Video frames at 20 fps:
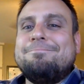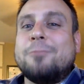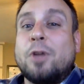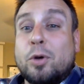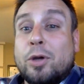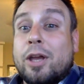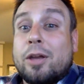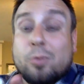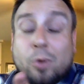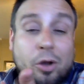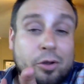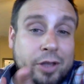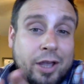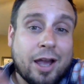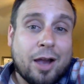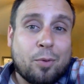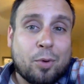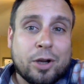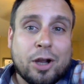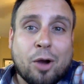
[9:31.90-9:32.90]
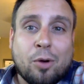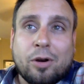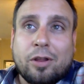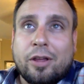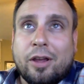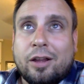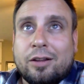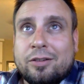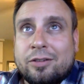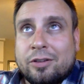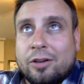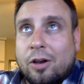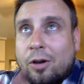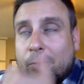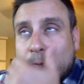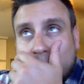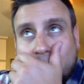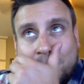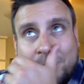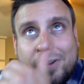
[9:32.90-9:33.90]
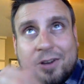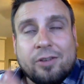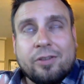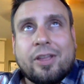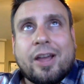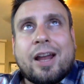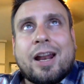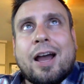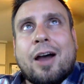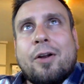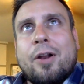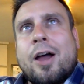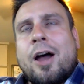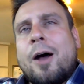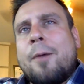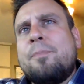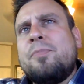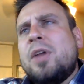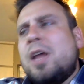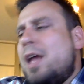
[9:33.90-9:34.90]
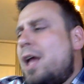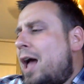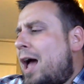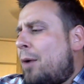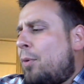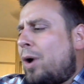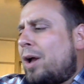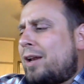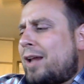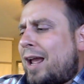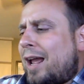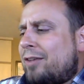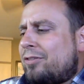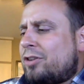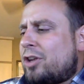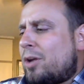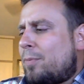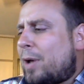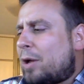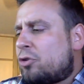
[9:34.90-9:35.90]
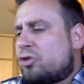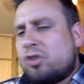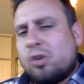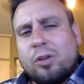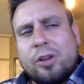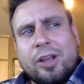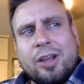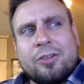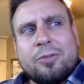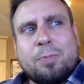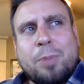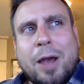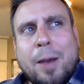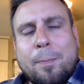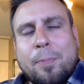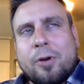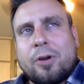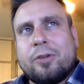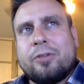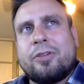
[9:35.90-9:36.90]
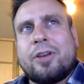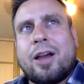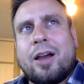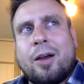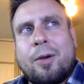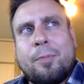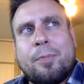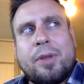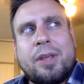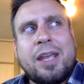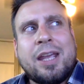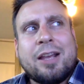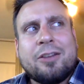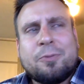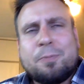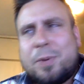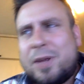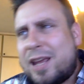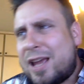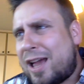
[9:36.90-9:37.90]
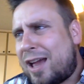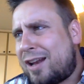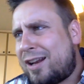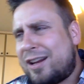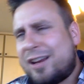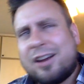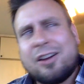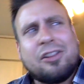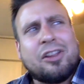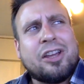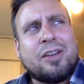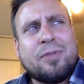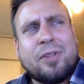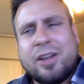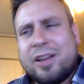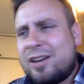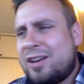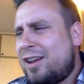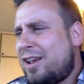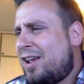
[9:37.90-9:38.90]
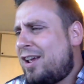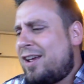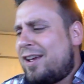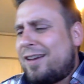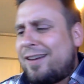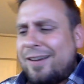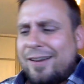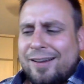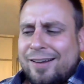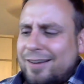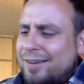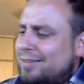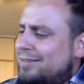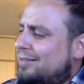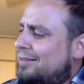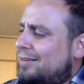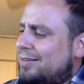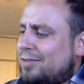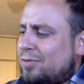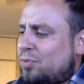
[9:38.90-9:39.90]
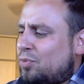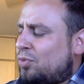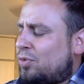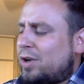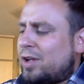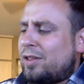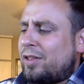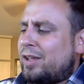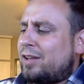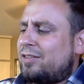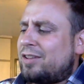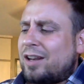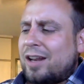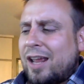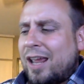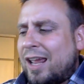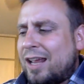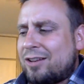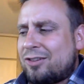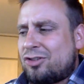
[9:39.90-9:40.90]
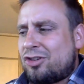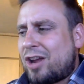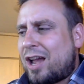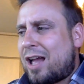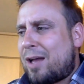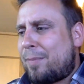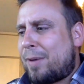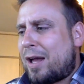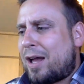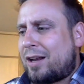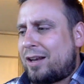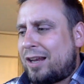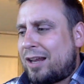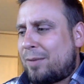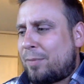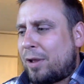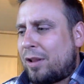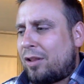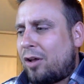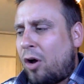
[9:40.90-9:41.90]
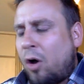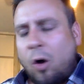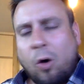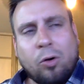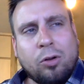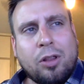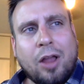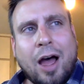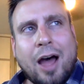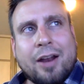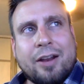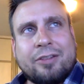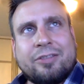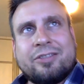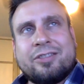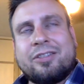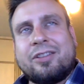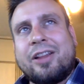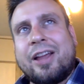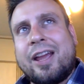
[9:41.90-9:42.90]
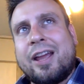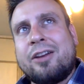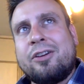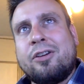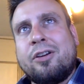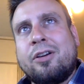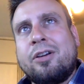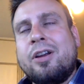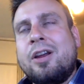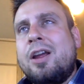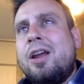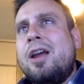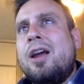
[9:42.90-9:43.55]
Okay, well, yeah, we're going to that, so we'll figure that out. I wanted to ask you about Julius Peppers. ESPN in Cleveland really did a hit job on him, a whole lot of slander.